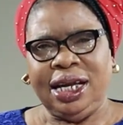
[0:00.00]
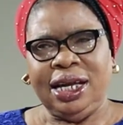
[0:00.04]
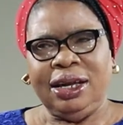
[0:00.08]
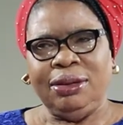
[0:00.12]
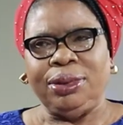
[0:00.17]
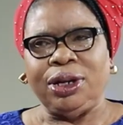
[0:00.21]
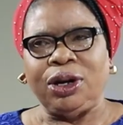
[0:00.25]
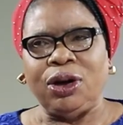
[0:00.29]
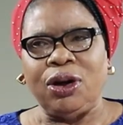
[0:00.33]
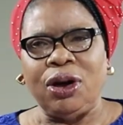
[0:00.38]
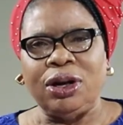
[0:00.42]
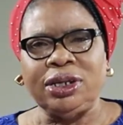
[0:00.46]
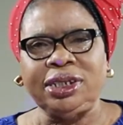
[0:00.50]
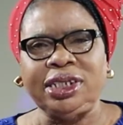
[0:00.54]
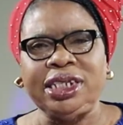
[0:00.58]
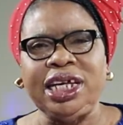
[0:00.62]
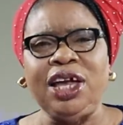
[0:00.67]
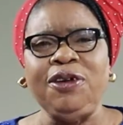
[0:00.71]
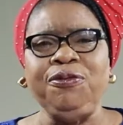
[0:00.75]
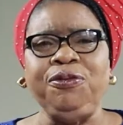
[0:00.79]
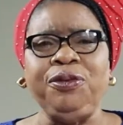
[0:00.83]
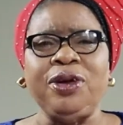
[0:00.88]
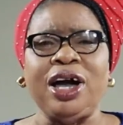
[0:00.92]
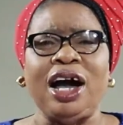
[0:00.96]
Because
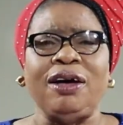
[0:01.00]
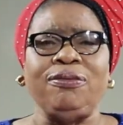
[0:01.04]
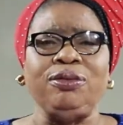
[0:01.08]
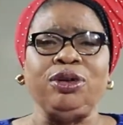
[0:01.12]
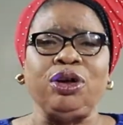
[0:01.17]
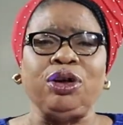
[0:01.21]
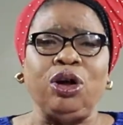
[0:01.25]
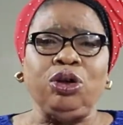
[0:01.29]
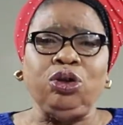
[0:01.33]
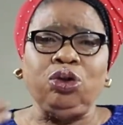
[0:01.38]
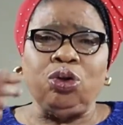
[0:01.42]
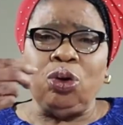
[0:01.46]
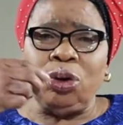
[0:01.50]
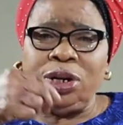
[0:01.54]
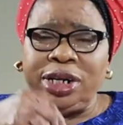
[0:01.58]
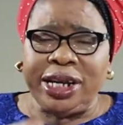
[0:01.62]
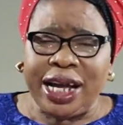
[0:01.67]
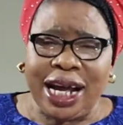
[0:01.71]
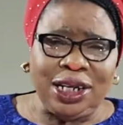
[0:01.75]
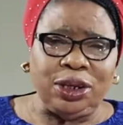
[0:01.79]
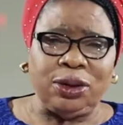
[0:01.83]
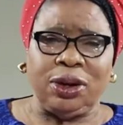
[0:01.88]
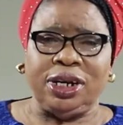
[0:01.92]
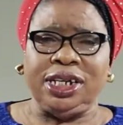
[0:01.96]
if you have not
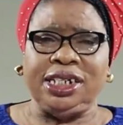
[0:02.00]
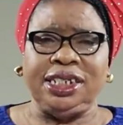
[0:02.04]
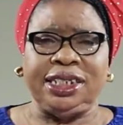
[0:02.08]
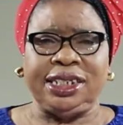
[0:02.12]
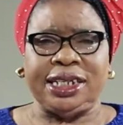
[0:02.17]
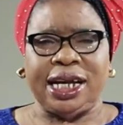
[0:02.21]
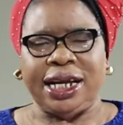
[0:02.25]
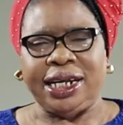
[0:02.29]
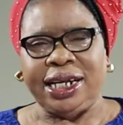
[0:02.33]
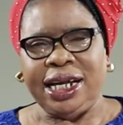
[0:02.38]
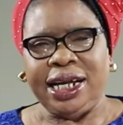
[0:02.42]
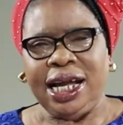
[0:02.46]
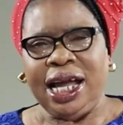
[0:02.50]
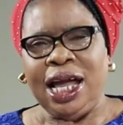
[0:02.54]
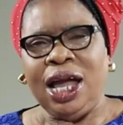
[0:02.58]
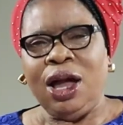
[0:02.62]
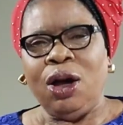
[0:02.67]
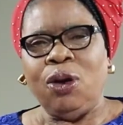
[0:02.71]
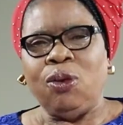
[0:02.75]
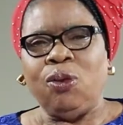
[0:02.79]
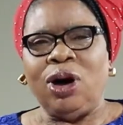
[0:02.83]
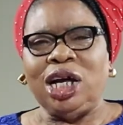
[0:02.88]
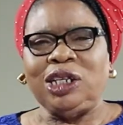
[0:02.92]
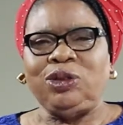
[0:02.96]
loaded your inside,
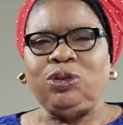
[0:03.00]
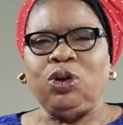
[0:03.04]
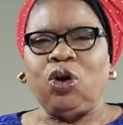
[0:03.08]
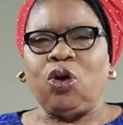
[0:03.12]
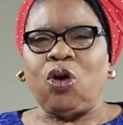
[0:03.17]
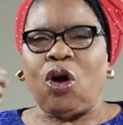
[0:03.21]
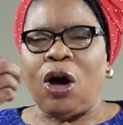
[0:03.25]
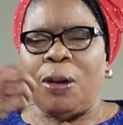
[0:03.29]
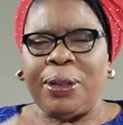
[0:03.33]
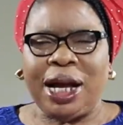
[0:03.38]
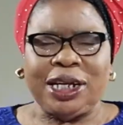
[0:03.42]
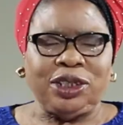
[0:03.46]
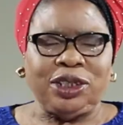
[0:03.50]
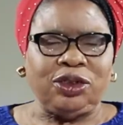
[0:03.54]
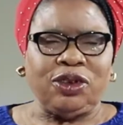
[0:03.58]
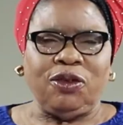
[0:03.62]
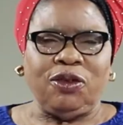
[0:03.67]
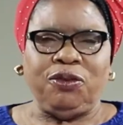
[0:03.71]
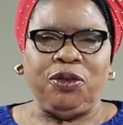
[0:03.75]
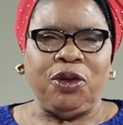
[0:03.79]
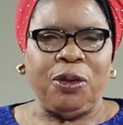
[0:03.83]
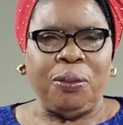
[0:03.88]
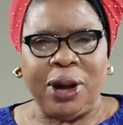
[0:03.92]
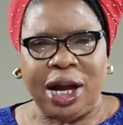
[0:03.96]
what will come out
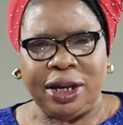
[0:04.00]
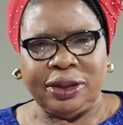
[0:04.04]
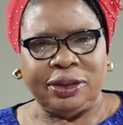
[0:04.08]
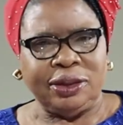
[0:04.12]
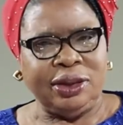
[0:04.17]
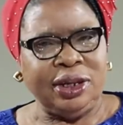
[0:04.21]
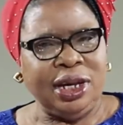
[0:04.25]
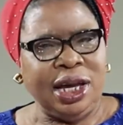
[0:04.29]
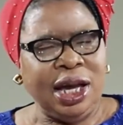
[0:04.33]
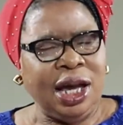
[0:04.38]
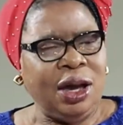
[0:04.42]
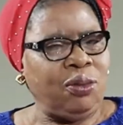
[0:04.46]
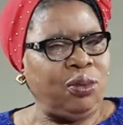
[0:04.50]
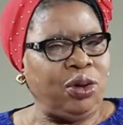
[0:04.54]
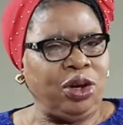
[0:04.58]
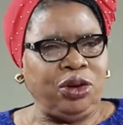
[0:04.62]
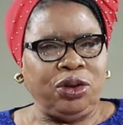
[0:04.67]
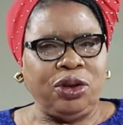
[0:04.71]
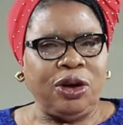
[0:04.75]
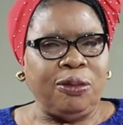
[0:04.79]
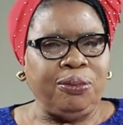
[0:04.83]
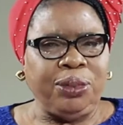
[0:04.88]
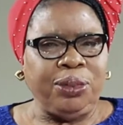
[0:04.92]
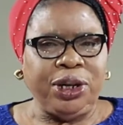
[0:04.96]
of your mouth will
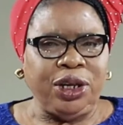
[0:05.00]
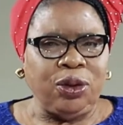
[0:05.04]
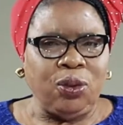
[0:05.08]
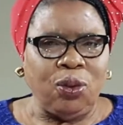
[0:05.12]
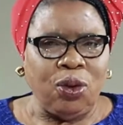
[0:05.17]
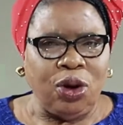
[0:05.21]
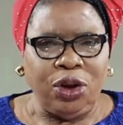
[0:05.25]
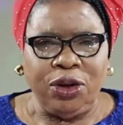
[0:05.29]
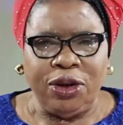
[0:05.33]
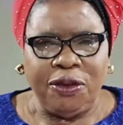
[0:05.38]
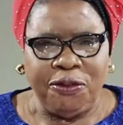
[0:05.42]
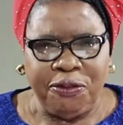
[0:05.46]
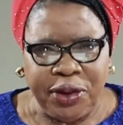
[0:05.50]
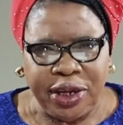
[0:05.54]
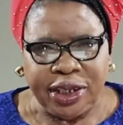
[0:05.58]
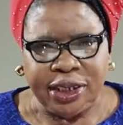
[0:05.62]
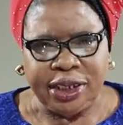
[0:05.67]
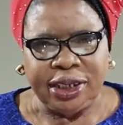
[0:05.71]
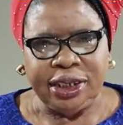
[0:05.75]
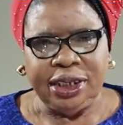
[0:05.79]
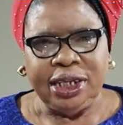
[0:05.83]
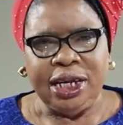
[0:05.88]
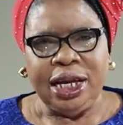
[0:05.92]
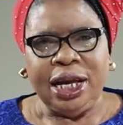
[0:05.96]
not be the word of
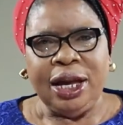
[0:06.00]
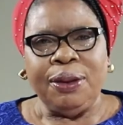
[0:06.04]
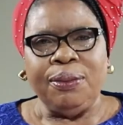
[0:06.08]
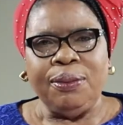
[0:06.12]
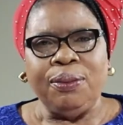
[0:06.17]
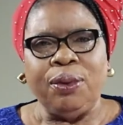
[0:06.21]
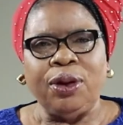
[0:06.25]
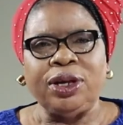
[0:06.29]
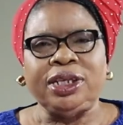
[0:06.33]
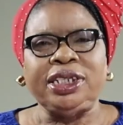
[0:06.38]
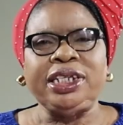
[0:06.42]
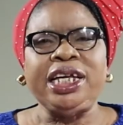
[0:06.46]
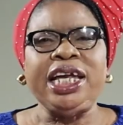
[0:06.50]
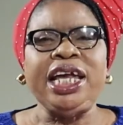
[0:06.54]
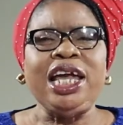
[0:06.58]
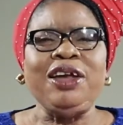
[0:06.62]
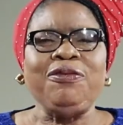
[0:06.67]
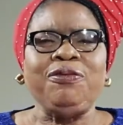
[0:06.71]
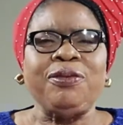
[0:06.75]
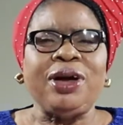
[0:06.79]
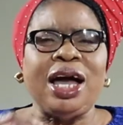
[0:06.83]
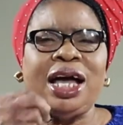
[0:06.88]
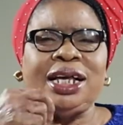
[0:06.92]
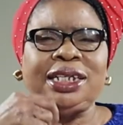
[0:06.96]
faith. But
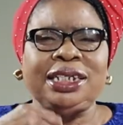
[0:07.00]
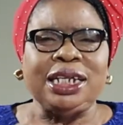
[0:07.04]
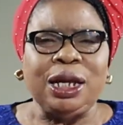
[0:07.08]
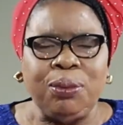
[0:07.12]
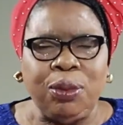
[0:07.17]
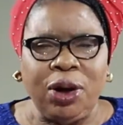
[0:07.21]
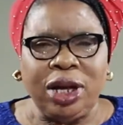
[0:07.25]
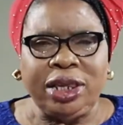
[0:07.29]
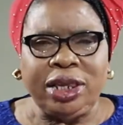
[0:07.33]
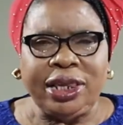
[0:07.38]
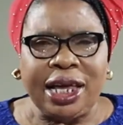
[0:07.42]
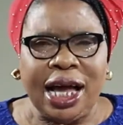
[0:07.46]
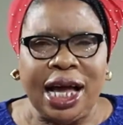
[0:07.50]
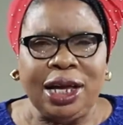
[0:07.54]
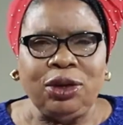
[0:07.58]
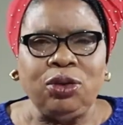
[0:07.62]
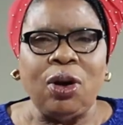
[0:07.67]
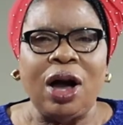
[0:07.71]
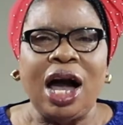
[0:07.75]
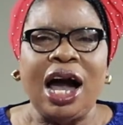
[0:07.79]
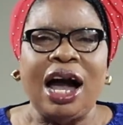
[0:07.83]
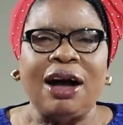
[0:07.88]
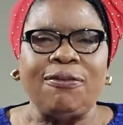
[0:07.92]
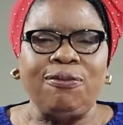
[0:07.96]
if as a mother you
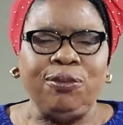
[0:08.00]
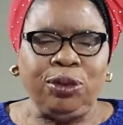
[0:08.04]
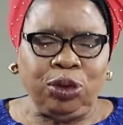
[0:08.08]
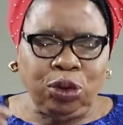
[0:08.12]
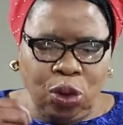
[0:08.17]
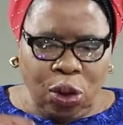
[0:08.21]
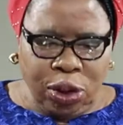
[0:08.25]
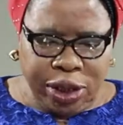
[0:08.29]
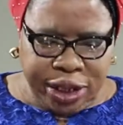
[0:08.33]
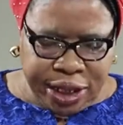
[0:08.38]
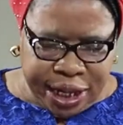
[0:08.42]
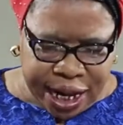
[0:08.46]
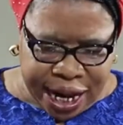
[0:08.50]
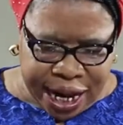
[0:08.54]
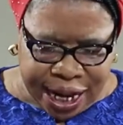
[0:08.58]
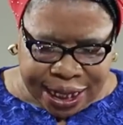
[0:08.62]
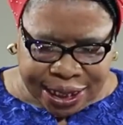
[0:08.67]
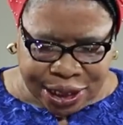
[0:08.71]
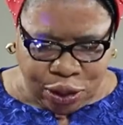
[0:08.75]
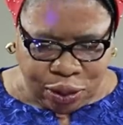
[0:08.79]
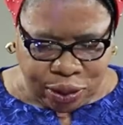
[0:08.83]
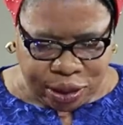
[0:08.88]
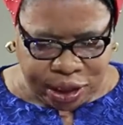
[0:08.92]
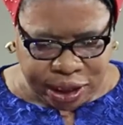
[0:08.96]
have
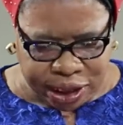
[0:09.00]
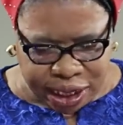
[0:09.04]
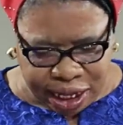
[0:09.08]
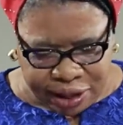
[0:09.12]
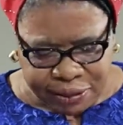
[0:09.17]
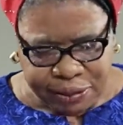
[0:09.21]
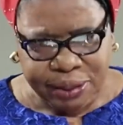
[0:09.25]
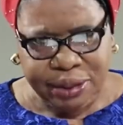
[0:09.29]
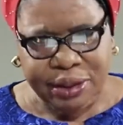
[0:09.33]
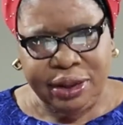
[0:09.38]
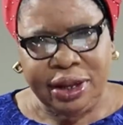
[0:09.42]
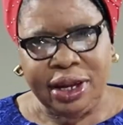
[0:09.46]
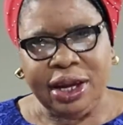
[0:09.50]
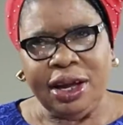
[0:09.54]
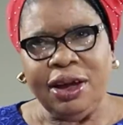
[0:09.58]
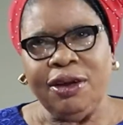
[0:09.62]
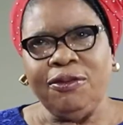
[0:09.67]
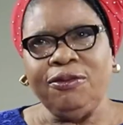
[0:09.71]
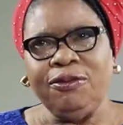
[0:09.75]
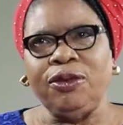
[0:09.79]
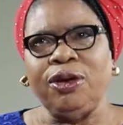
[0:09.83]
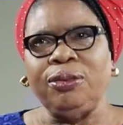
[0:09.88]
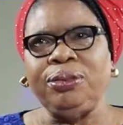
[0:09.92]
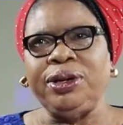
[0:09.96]
loaded yourself
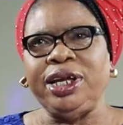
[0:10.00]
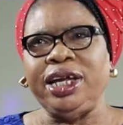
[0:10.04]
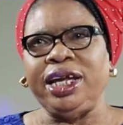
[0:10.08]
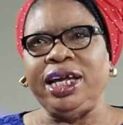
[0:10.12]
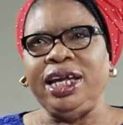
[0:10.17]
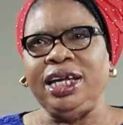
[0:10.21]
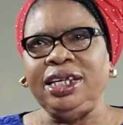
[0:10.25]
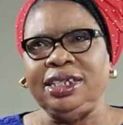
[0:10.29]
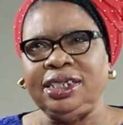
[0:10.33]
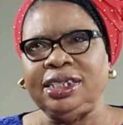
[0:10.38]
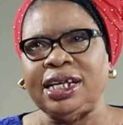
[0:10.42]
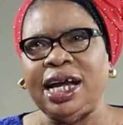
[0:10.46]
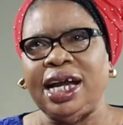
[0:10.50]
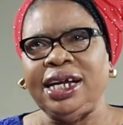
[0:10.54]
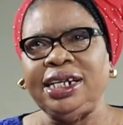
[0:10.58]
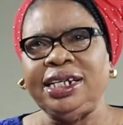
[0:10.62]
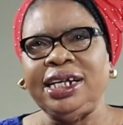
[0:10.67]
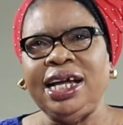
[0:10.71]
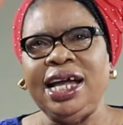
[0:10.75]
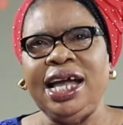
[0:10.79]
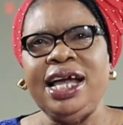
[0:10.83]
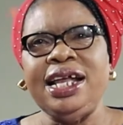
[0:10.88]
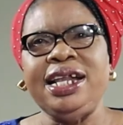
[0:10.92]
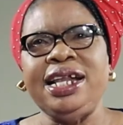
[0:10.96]
from the
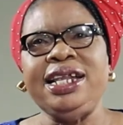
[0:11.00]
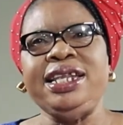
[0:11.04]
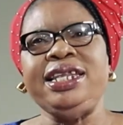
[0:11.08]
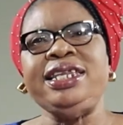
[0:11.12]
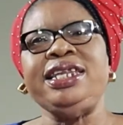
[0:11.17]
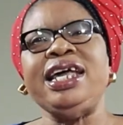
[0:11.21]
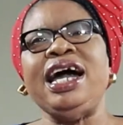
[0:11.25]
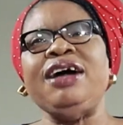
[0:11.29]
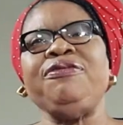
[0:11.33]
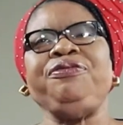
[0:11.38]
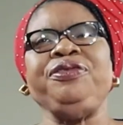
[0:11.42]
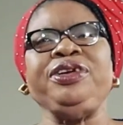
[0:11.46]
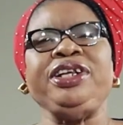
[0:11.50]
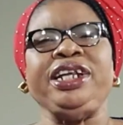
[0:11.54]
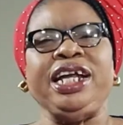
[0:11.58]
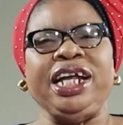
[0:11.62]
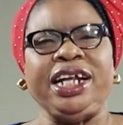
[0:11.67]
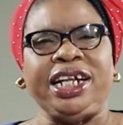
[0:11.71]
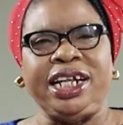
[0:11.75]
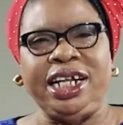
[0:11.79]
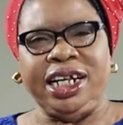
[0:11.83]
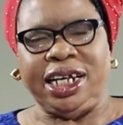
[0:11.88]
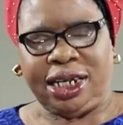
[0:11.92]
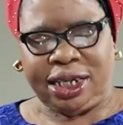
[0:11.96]
inside,
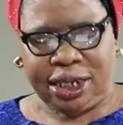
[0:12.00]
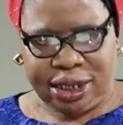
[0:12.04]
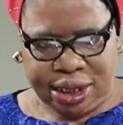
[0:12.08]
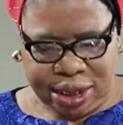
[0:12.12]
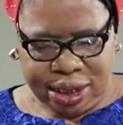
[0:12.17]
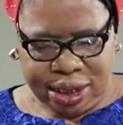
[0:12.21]
definitely